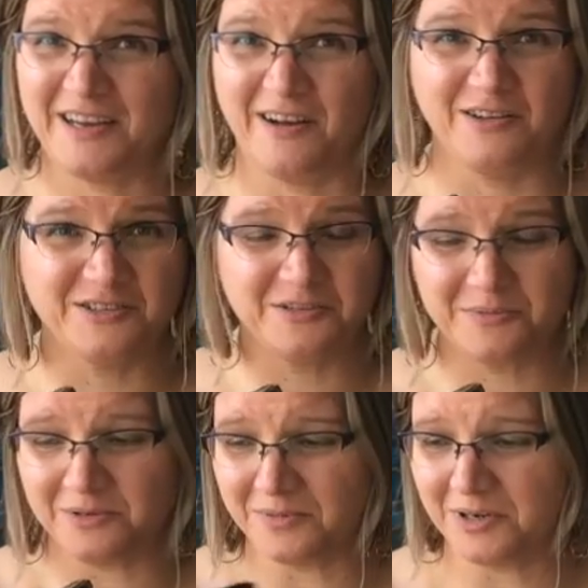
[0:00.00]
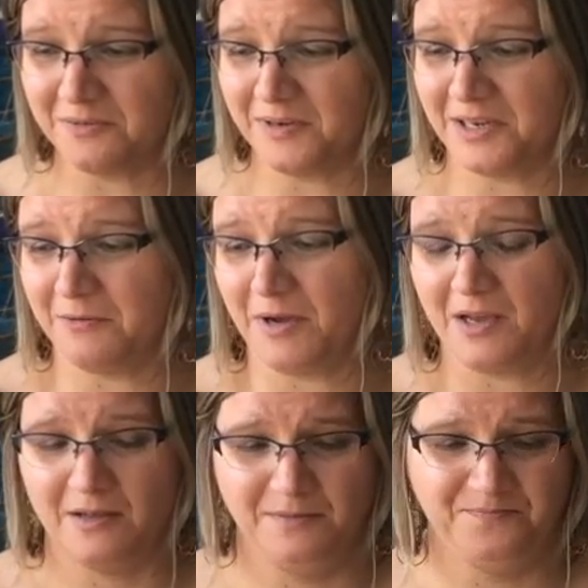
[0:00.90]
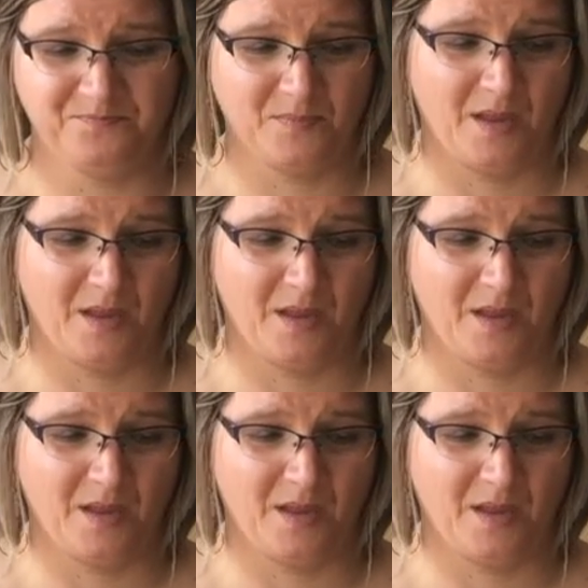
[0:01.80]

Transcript: That also will work really well.